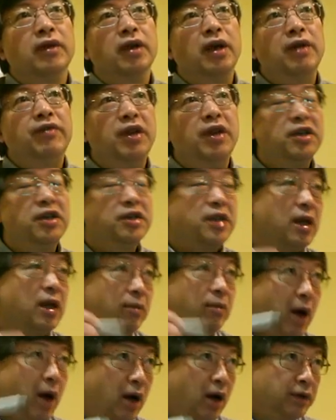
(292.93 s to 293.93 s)
If it is out
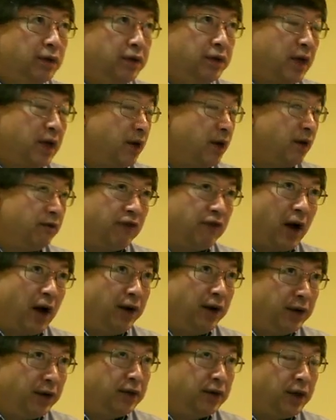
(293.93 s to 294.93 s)
of bound, you cannot
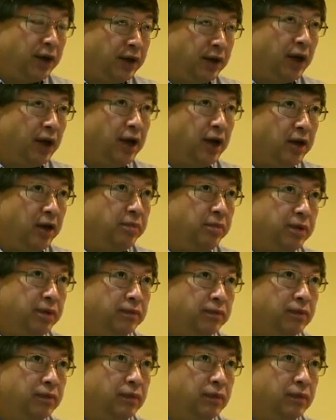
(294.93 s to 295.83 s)
find it in the heap.